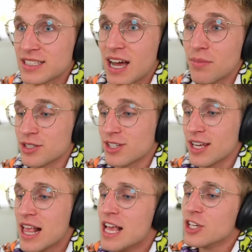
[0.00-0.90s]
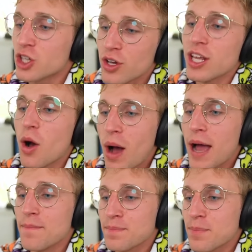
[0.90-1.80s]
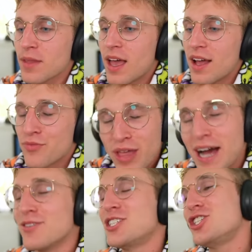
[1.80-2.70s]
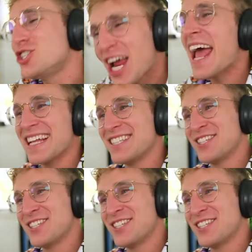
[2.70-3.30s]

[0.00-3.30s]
Tomlinson. So you know what? Oh, shit!